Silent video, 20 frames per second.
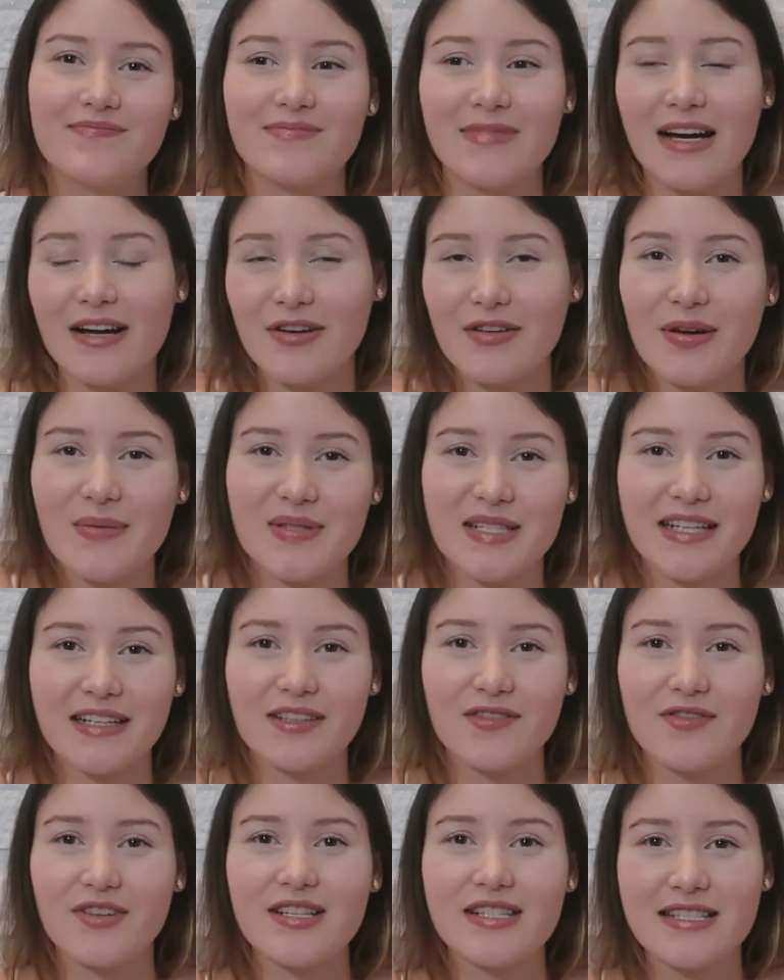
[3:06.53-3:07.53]
I don't know, I'm sitting
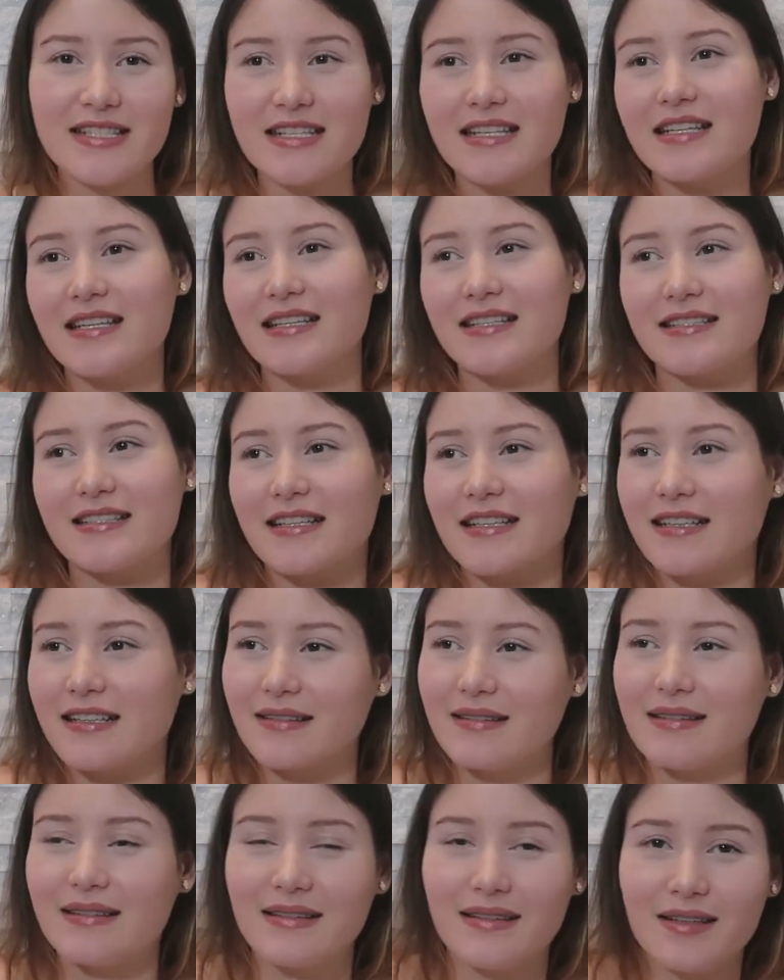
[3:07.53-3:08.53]
in the front seat, he's
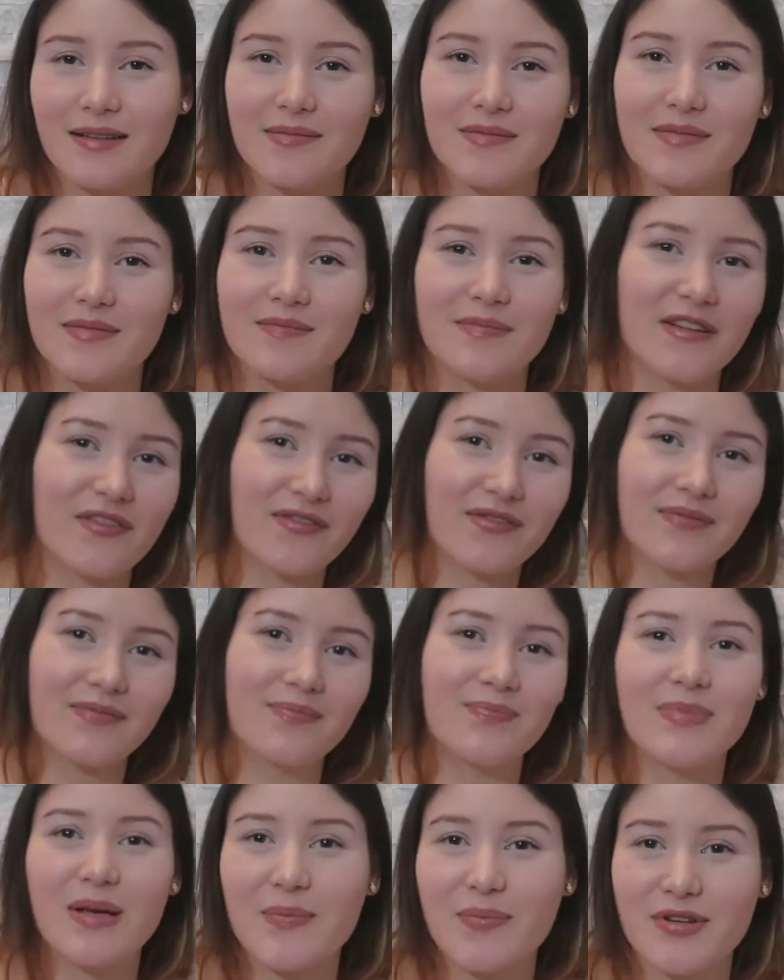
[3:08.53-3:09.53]

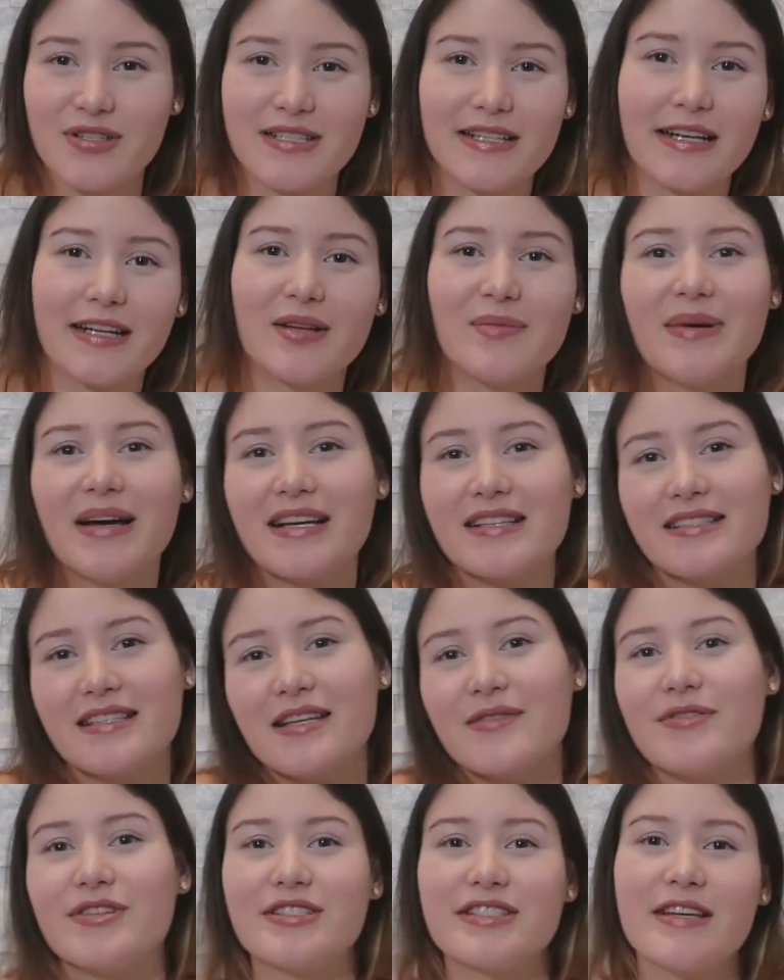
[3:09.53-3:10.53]
sitting, people are sitting in the back
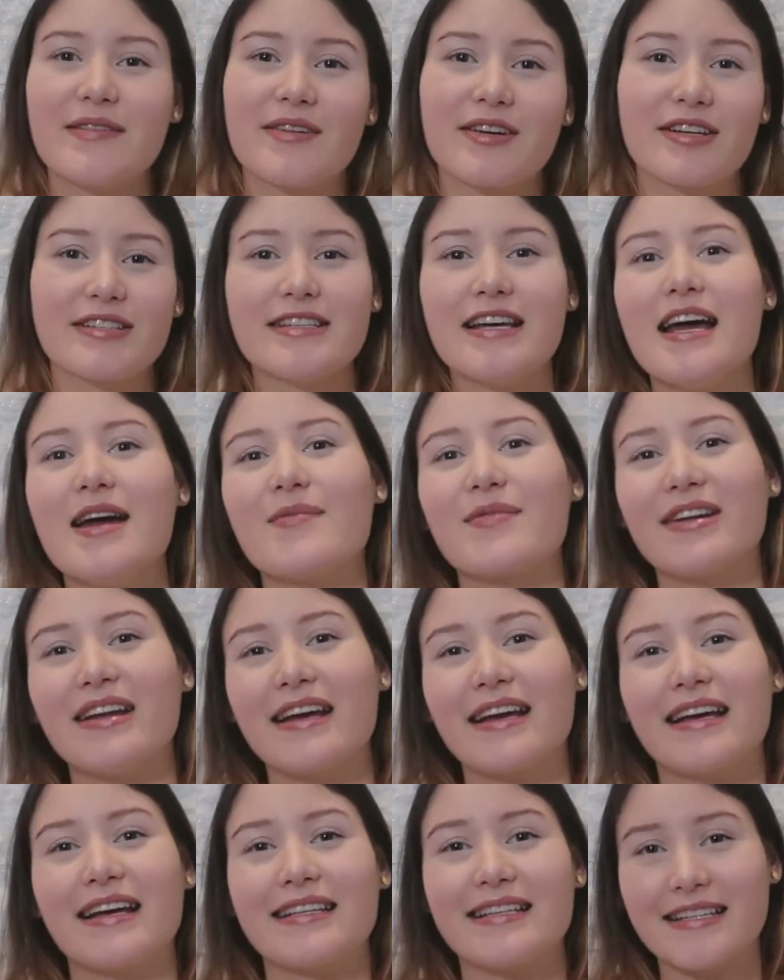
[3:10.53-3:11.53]
seat, we're just having a good time, we're
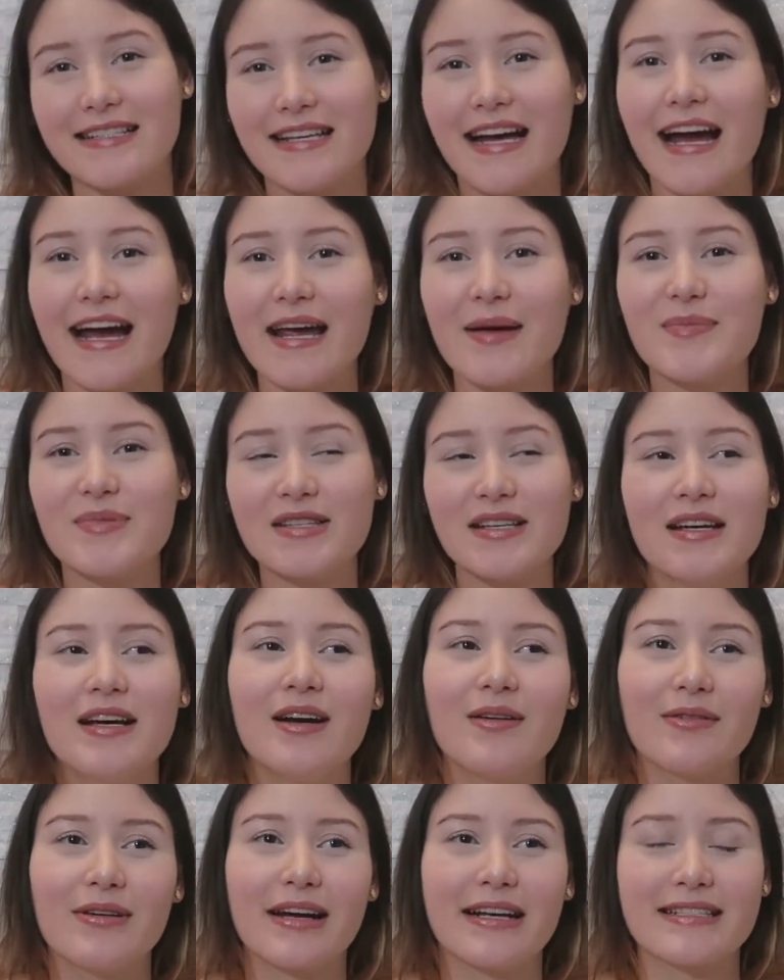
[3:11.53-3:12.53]
like hyped,
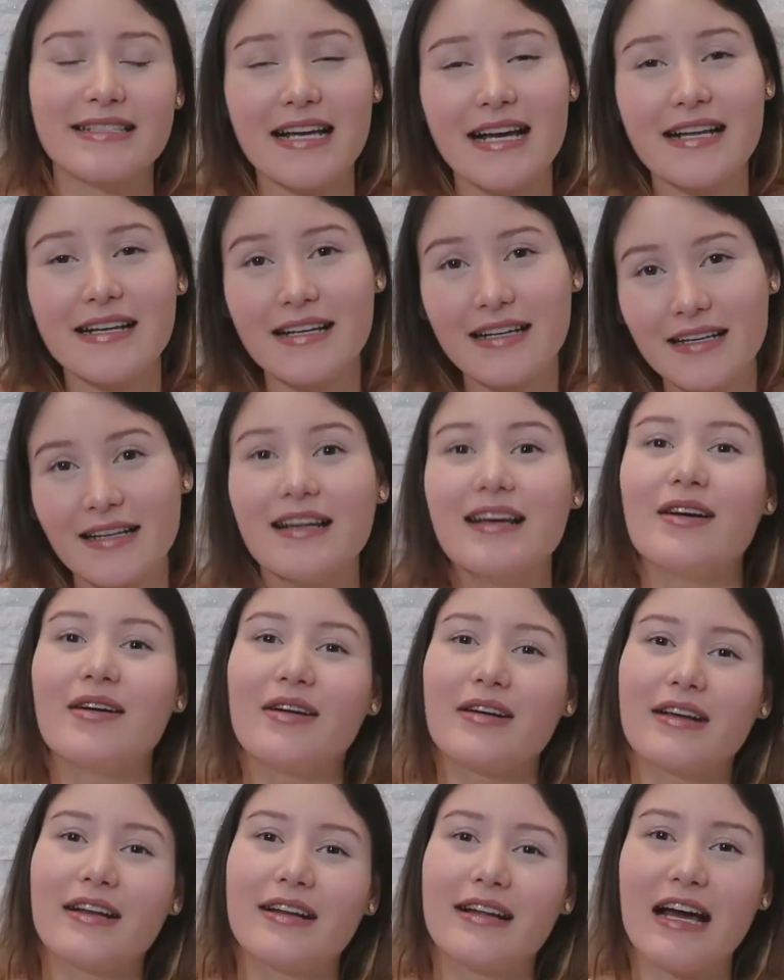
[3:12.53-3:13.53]
we're excited,
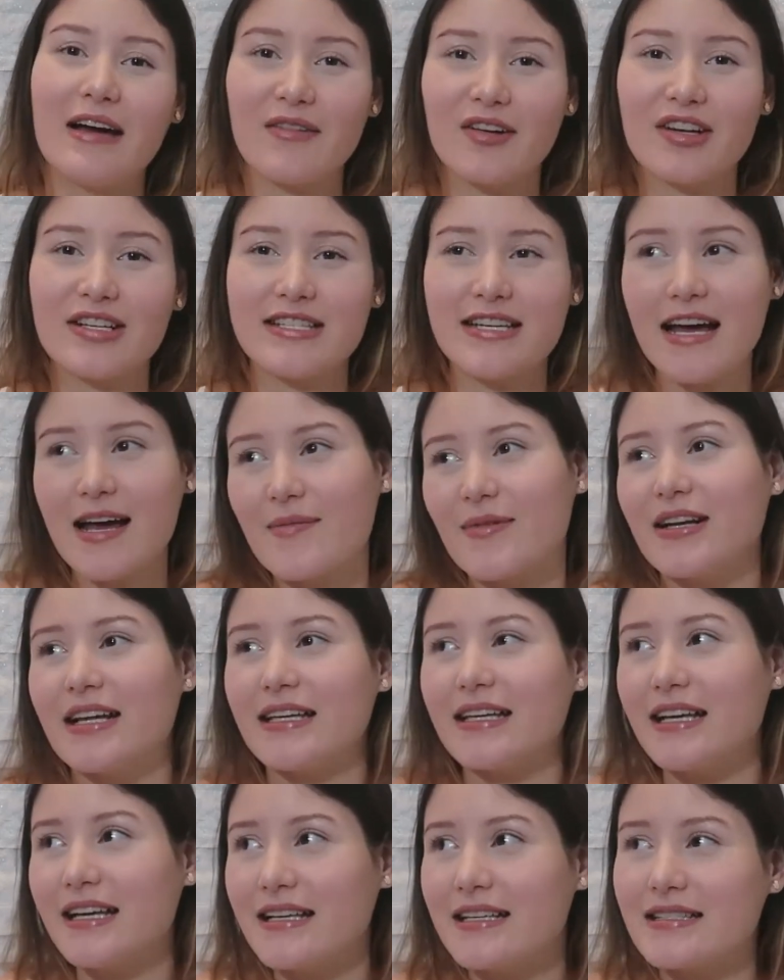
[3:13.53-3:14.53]
we're gonna have a good time, we're
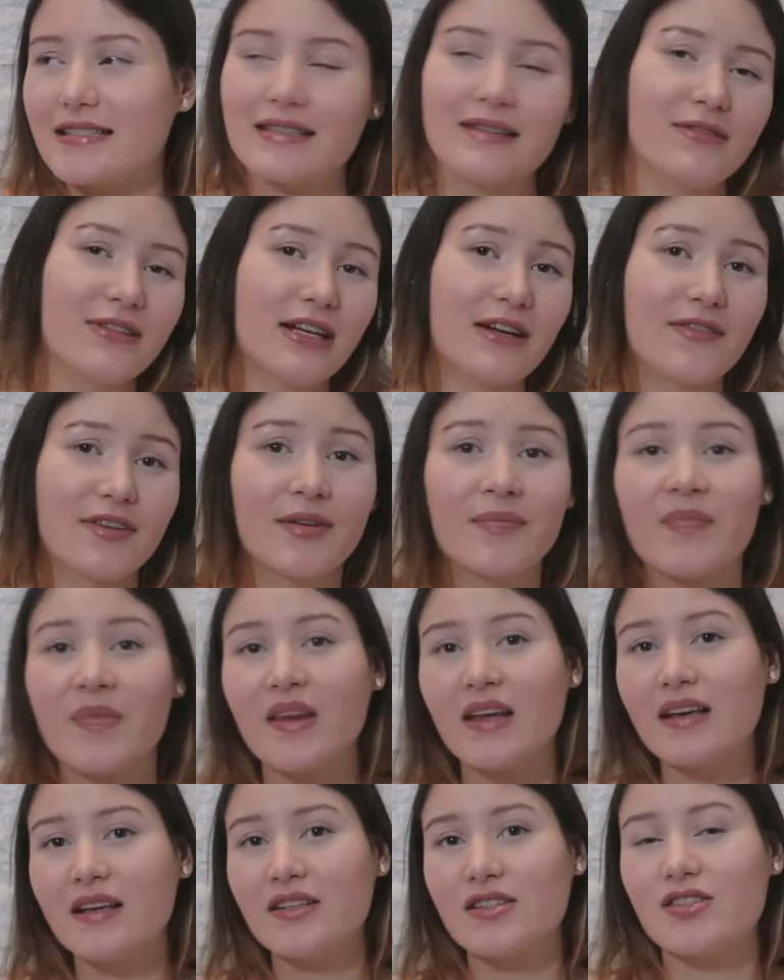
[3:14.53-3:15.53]
like, yes, or whatever.
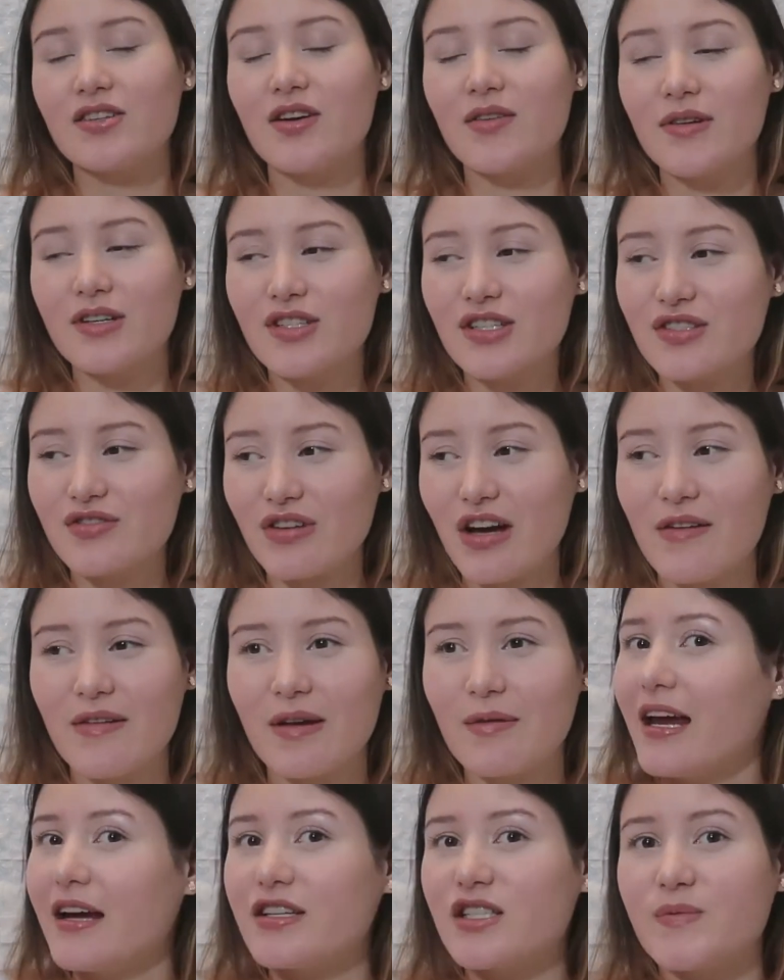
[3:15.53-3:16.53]
So we're just
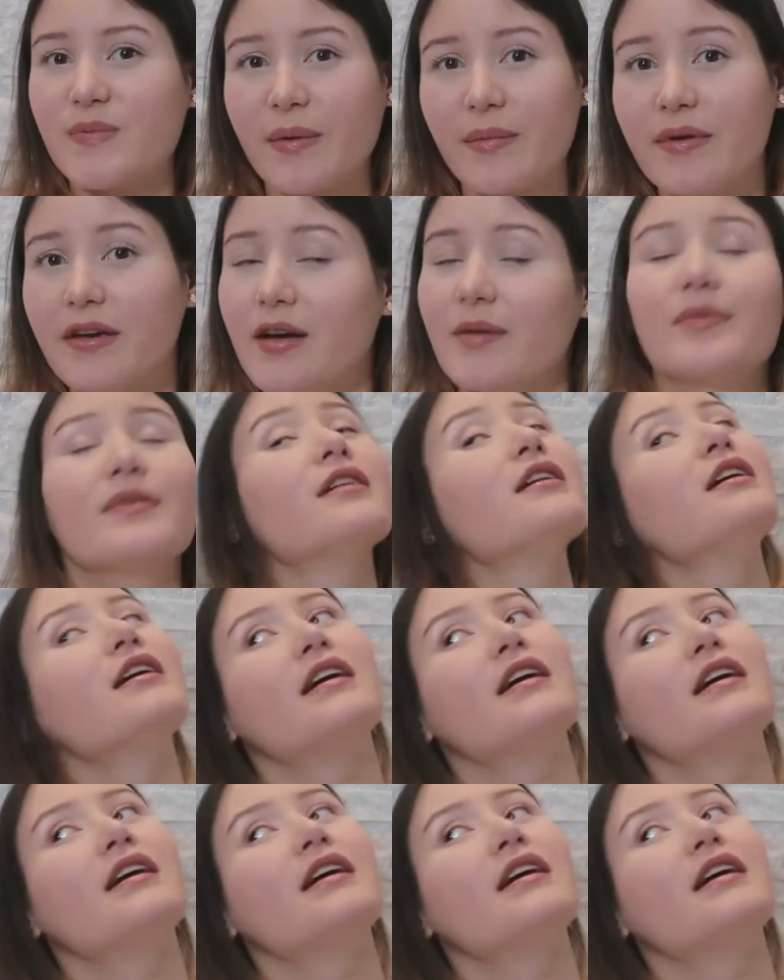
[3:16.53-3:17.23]
driving, he just picked me up.